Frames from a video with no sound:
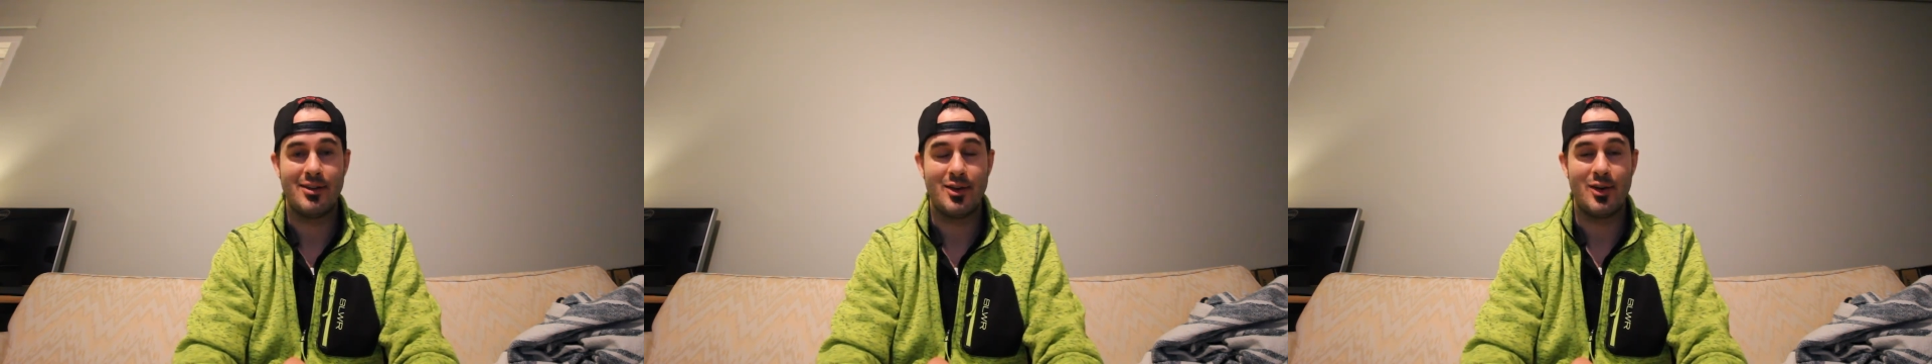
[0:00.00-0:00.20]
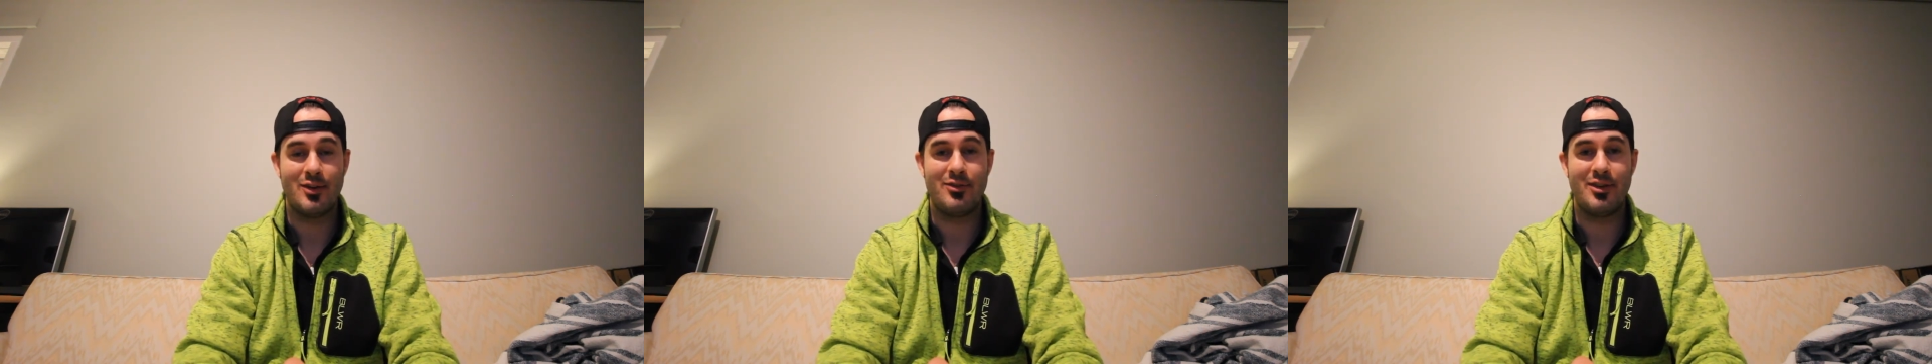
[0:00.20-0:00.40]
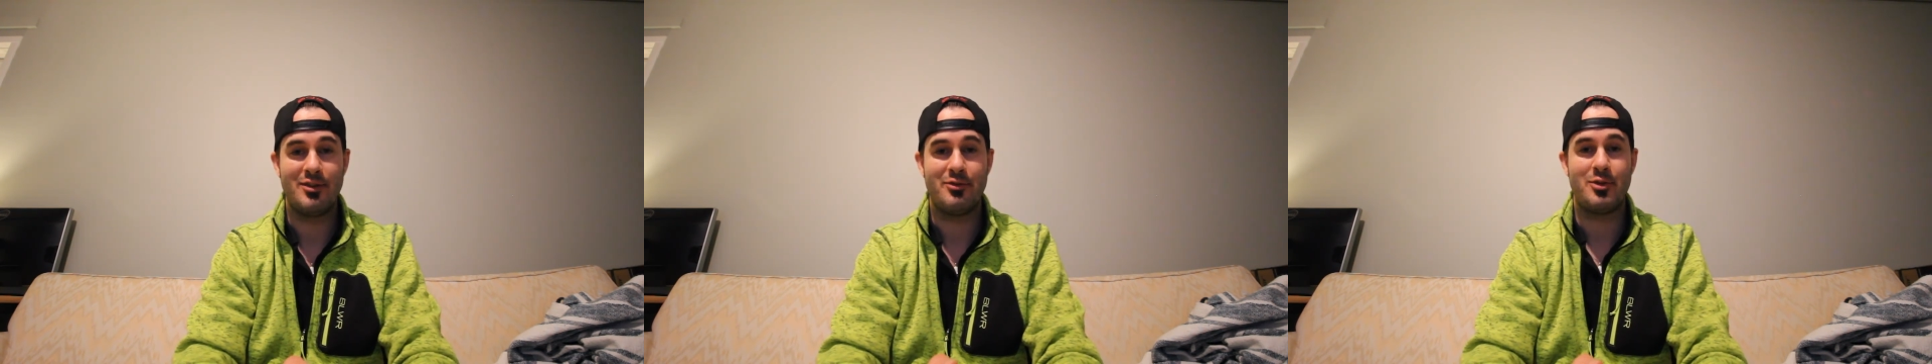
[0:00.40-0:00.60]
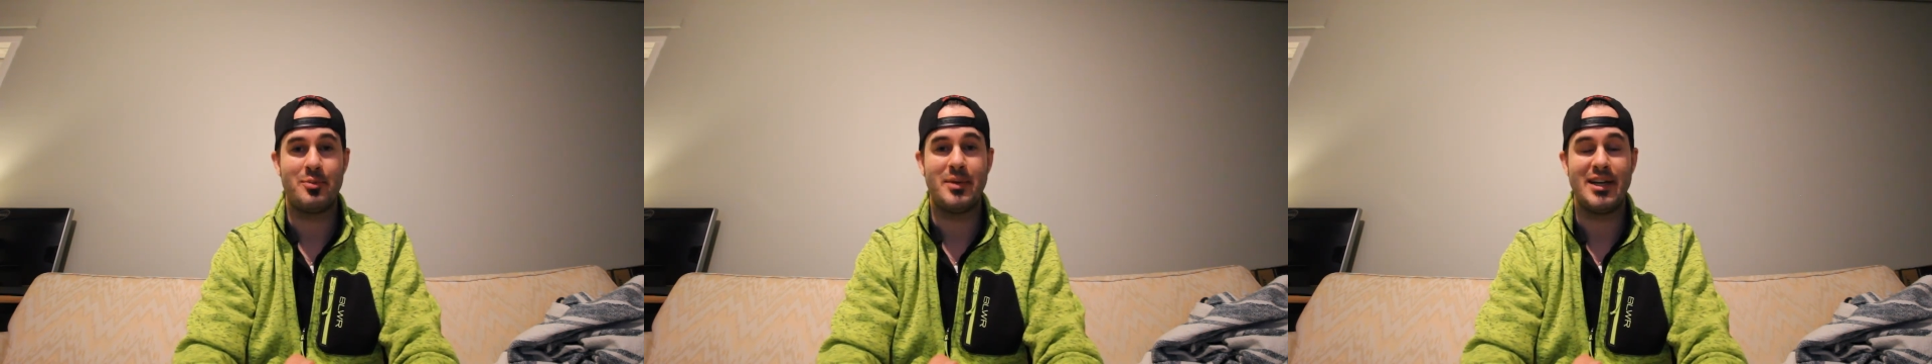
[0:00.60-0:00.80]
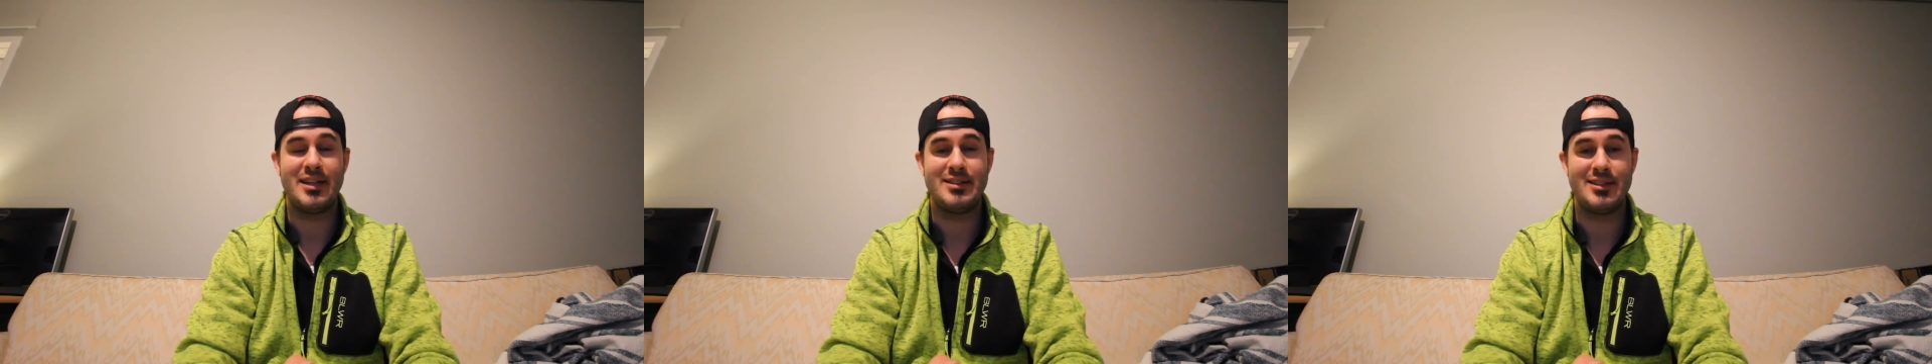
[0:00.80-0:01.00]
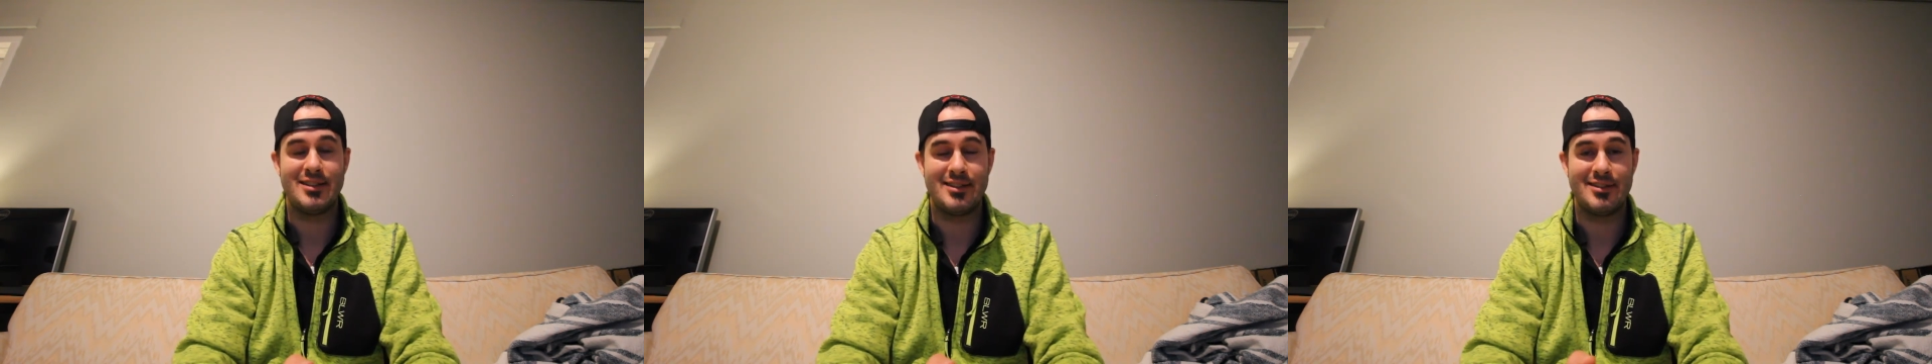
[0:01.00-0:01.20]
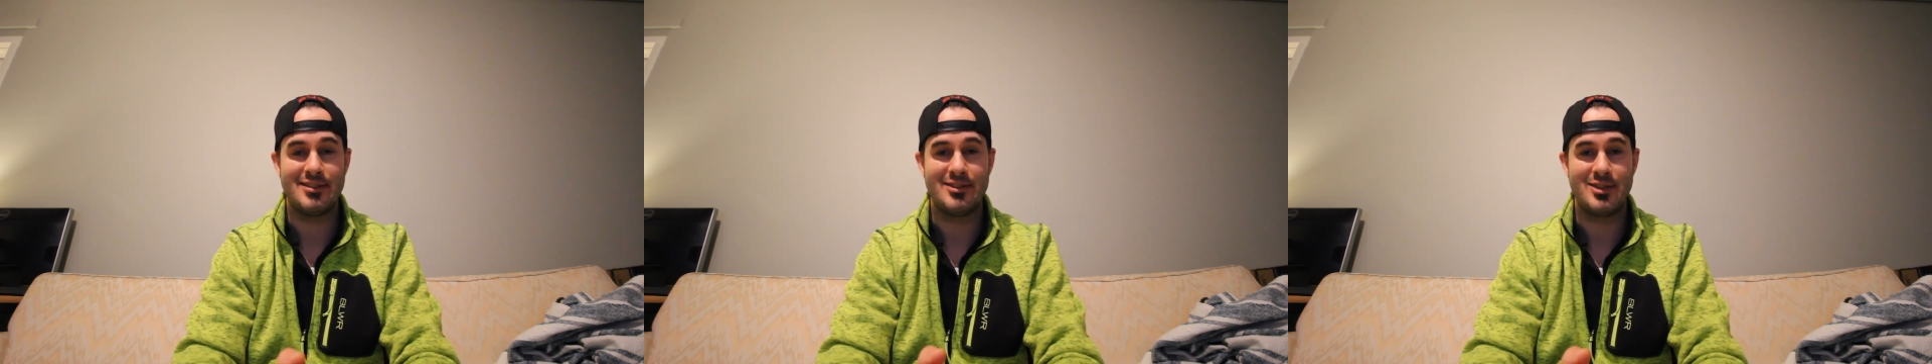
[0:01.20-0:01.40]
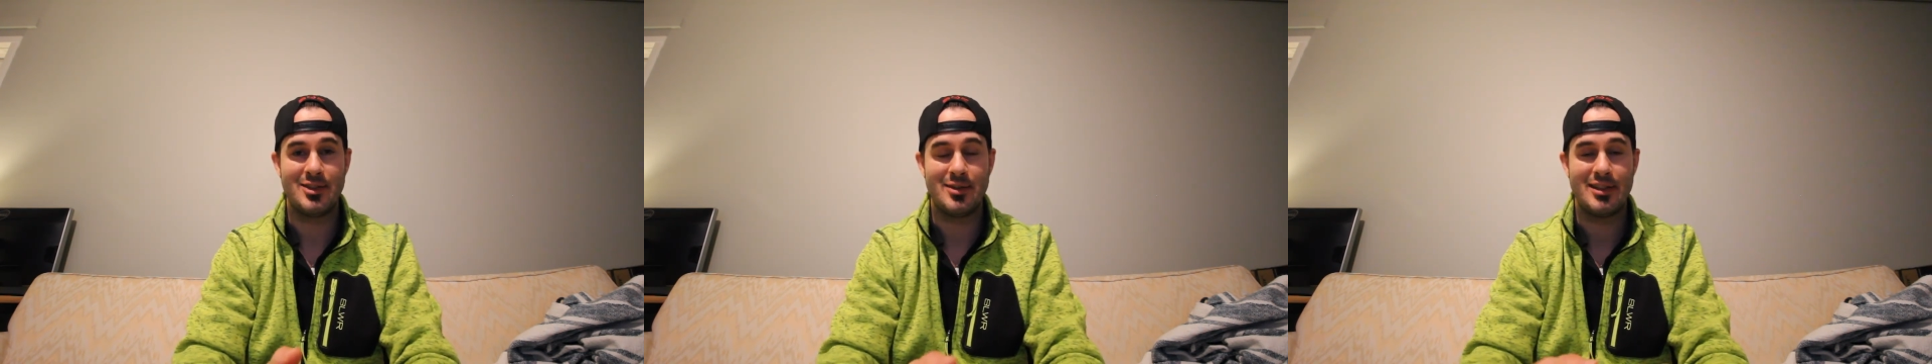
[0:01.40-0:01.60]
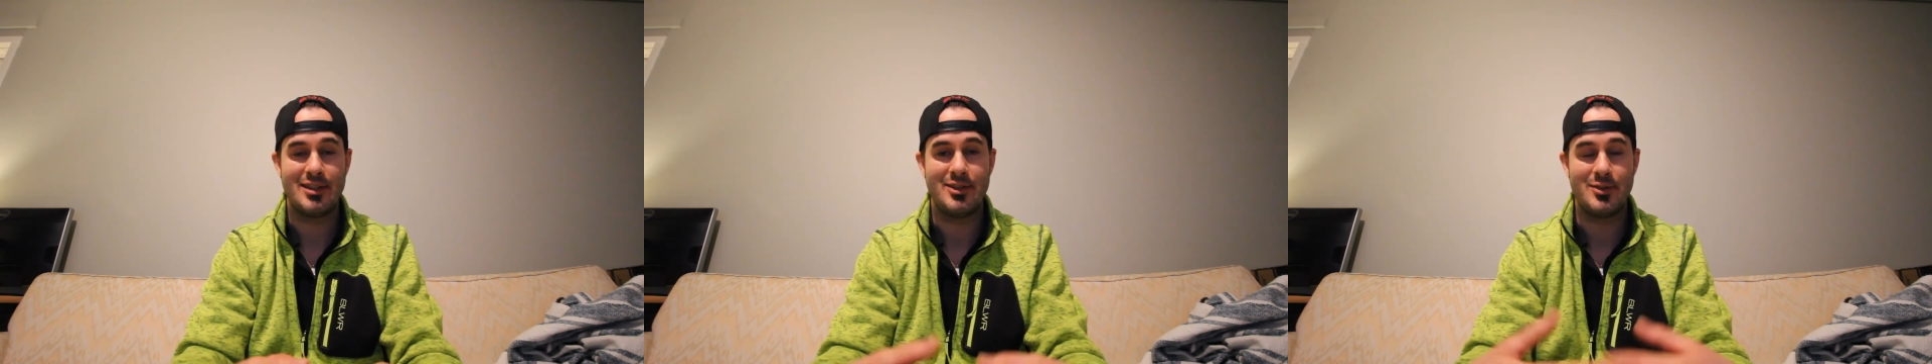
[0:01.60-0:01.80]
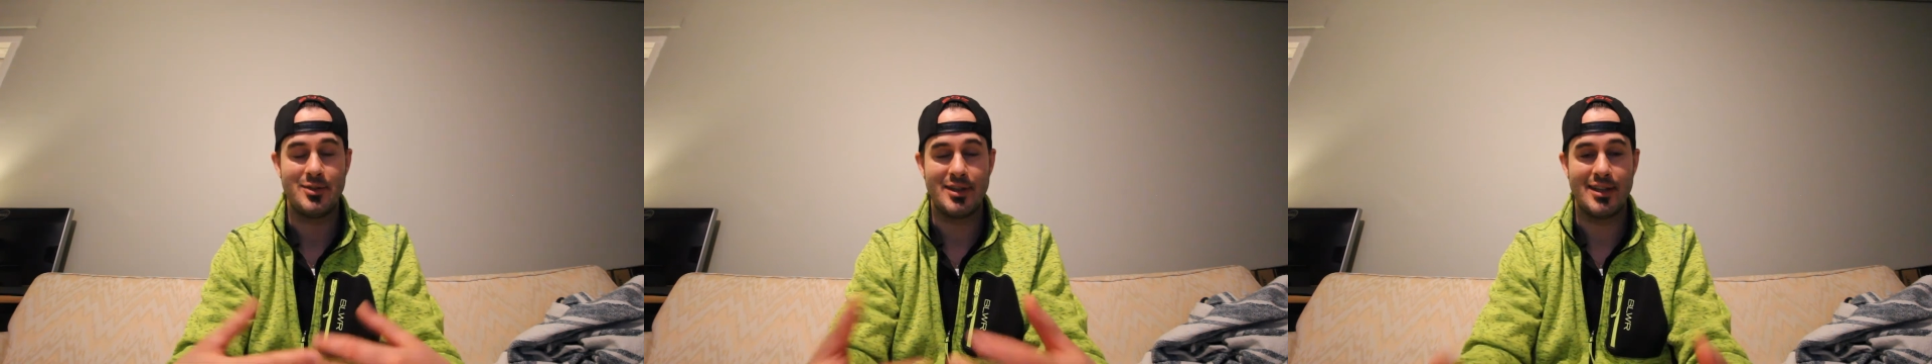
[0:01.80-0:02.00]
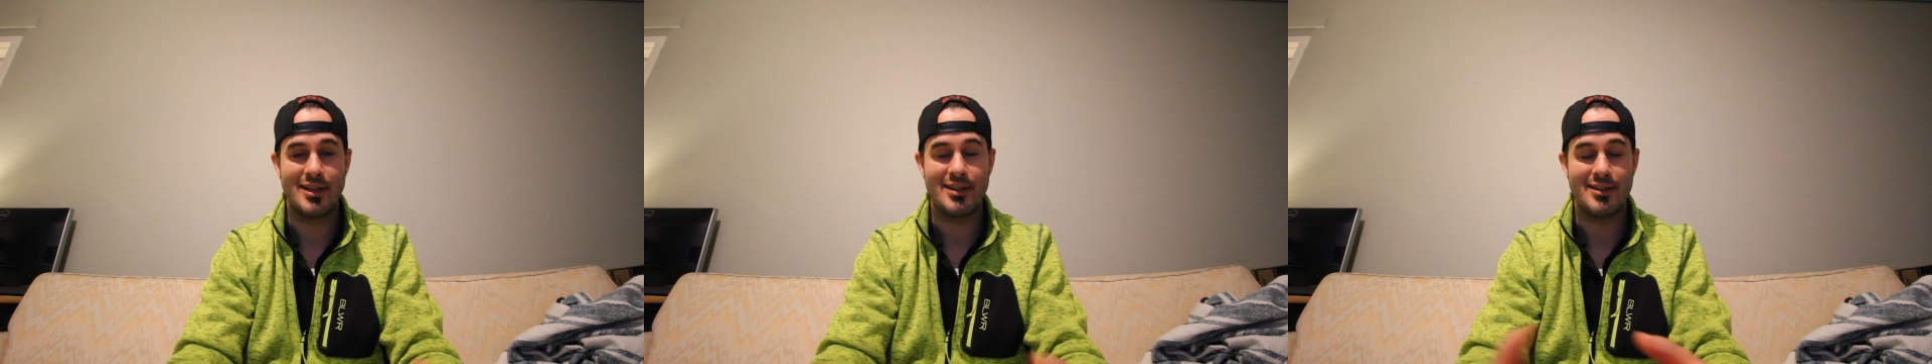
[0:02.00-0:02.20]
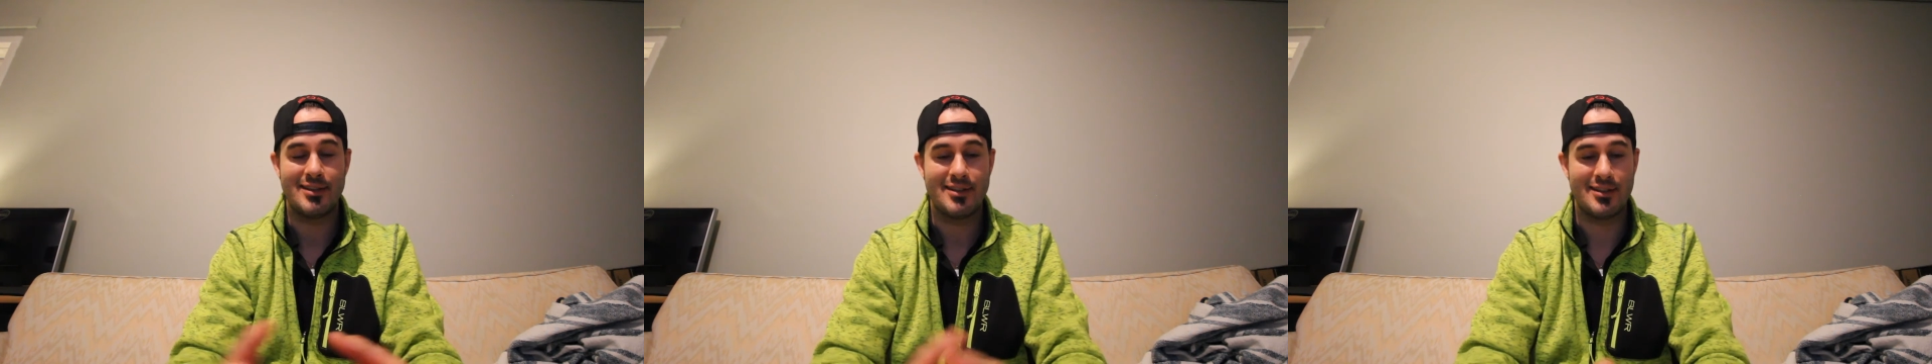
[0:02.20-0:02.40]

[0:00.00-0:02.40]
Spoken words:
of information so that you can